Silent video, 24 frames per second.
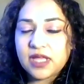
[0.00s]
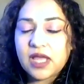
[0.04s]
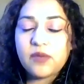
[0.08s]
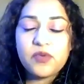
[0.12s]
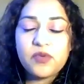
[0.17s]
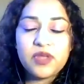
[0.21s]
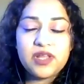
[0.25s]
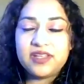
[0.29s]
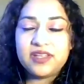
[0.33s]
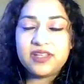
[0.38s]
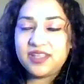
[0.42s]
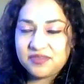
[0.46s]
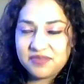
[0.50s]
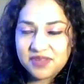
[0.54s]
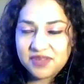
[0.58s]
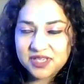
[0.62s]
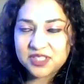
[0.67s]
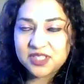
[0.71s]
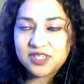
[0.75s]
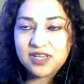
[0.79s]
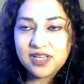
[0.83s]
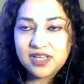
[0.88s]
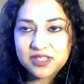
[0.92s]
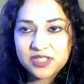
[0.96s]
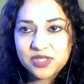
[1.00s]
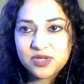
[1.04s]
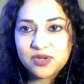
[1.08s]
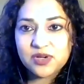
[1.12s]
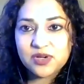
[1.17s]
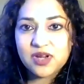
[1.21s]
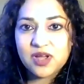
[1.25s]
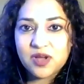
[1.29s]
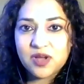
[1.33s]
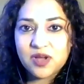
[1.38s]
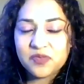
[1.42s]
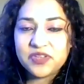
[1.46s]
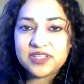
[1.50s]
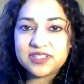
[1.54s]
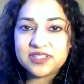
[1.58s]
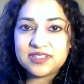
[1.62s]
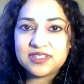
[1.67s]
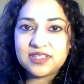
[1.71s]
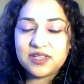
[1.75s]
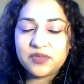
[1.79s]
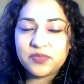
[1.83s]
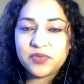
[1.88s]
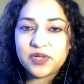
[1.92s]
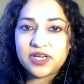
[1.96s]
eventually let you out,
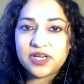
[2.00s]
obviously. But